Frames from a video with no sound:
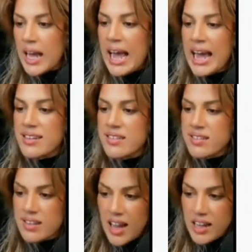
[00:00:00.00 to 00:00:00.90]
add
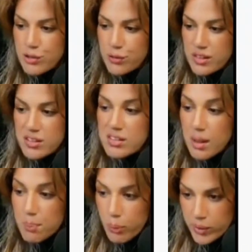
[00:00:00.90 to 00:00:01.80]
slides for the
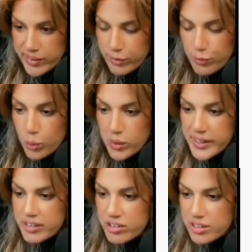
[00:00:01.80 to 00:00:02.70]
subpoints for
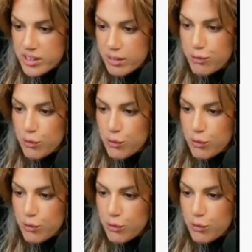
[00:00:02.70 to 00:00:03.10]
each skill.